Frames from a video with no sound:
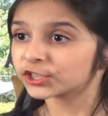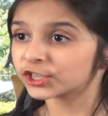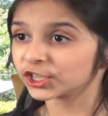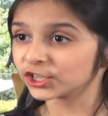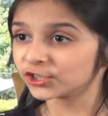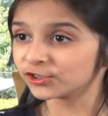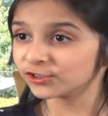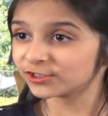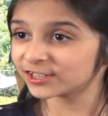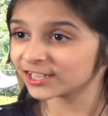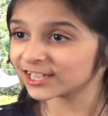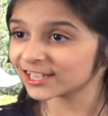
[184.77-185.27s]

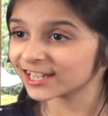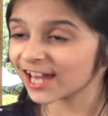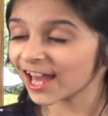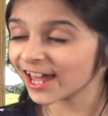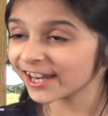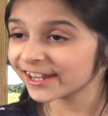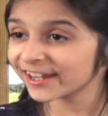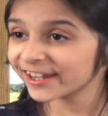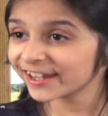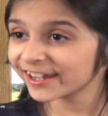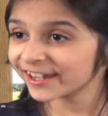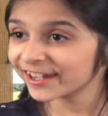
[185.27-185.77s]
Did you see
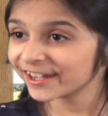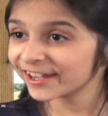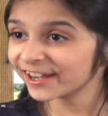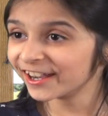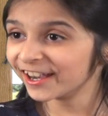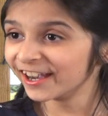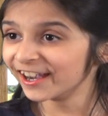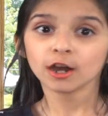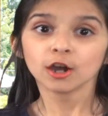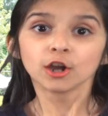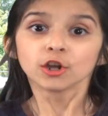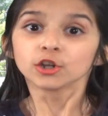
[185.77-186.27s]
that?
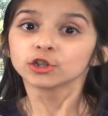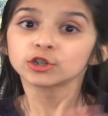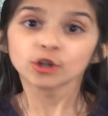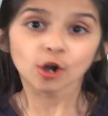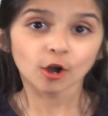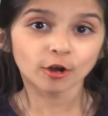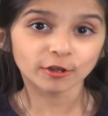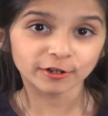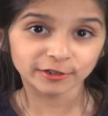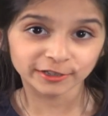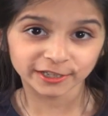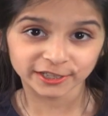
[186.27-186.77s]

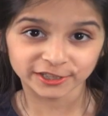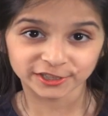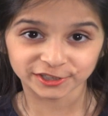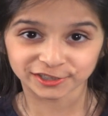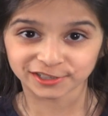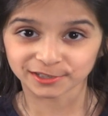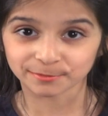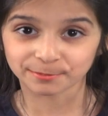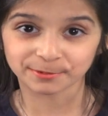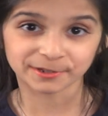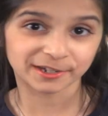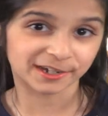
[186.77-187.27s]
Totally
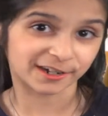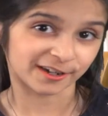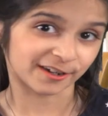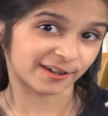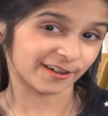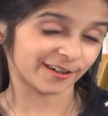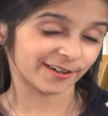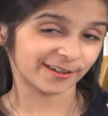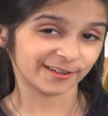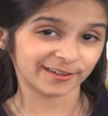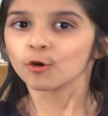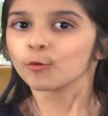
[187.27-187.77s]

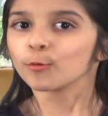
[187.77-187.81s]
disappear.